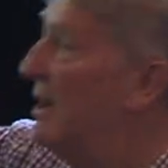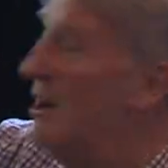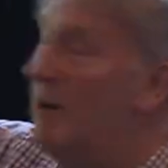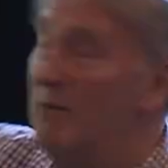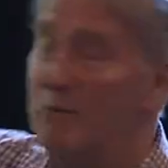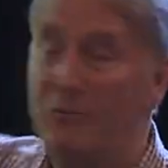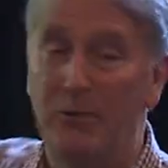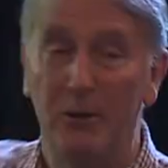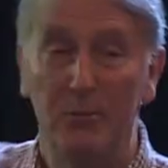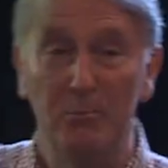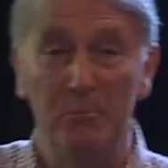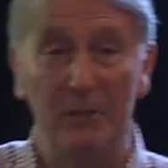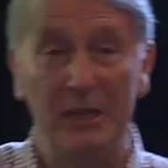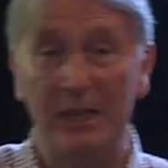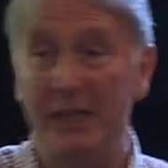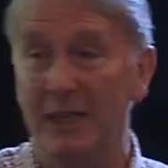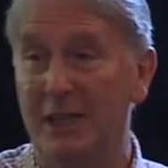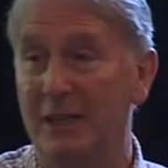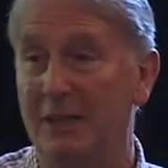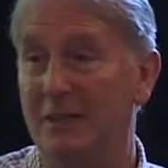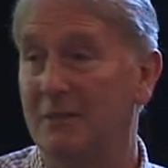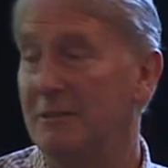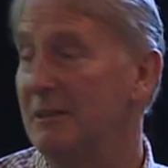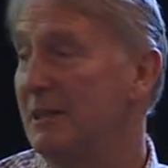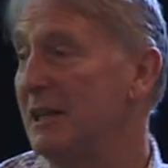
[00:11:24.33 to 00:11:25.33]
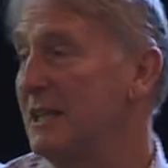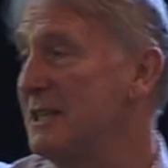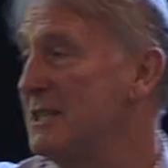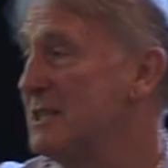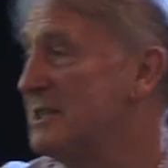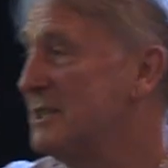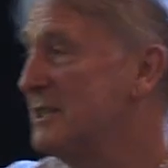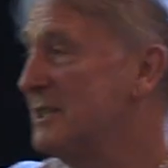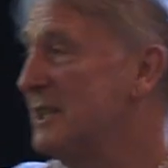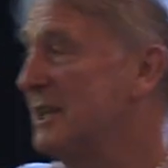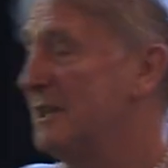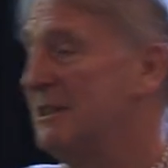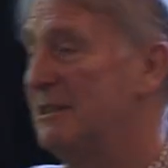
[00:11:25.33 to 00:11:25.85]
And for me,
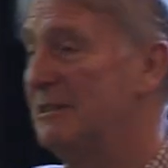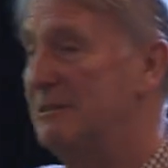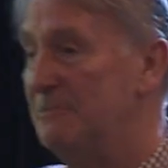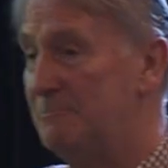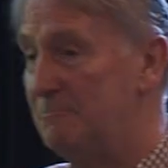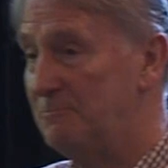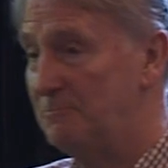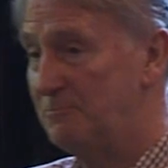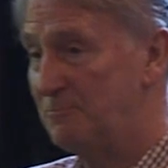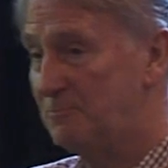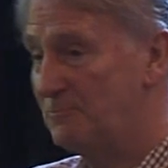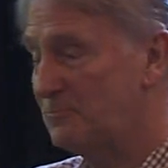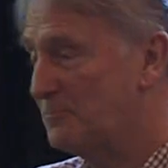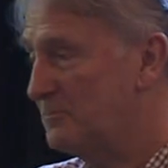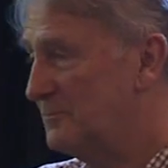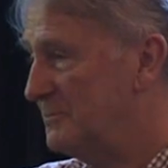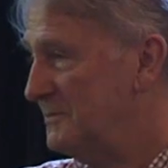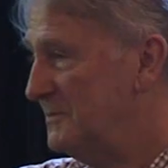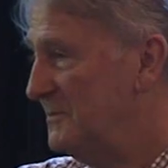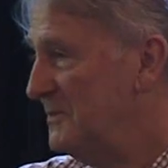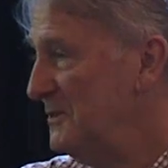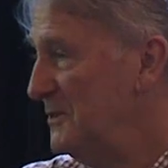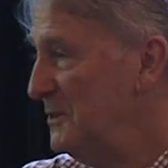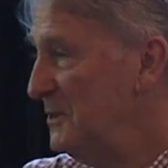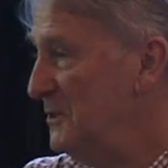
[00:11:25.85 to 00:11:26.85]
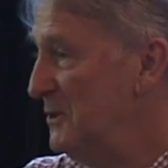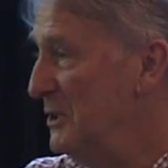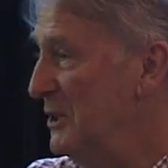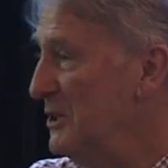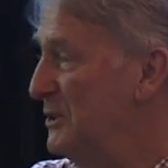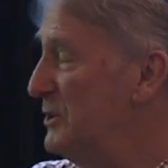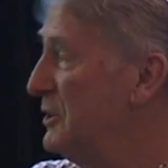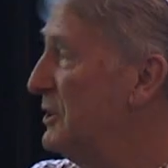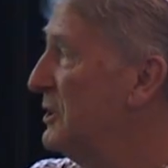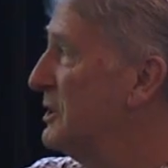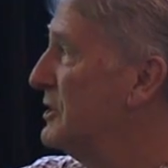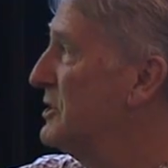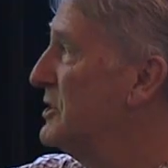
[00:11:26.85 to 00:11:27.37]
as the
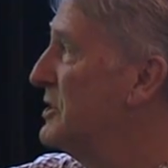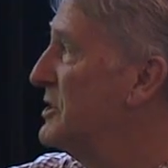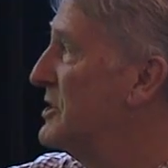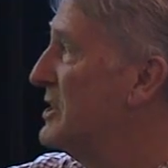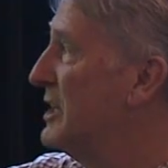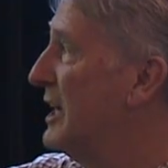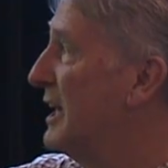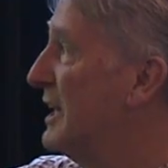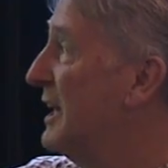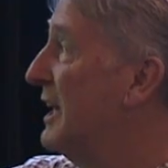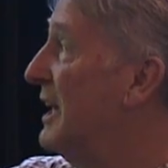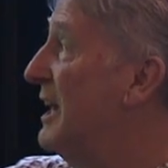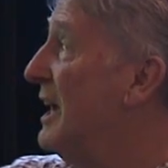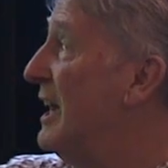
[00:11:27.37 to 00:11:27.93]
introduction said,